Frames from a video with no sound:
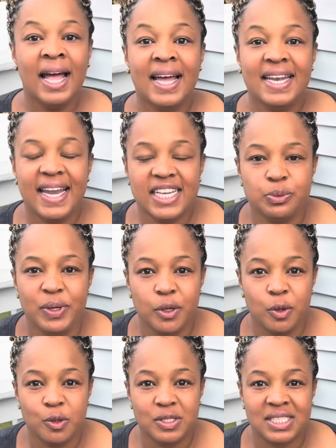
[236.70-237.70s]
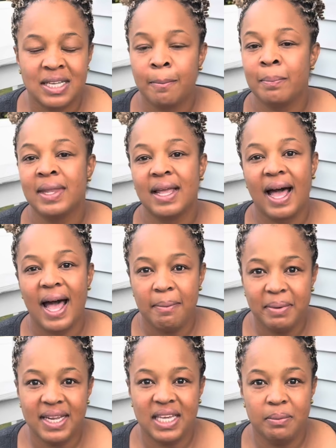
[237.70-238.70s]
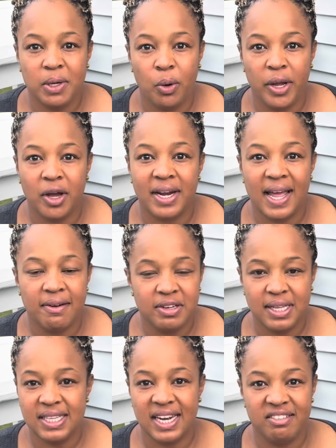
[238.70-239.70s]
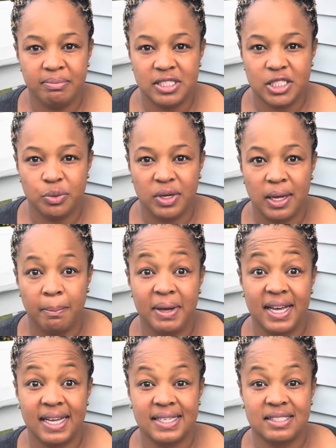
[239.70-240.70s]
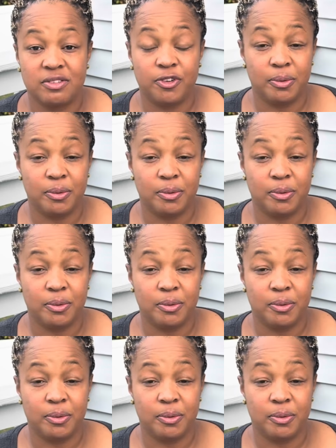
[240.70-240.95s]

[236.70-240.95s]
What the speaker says: Next week goals. I'm going to keep going on everything that I've been doing because for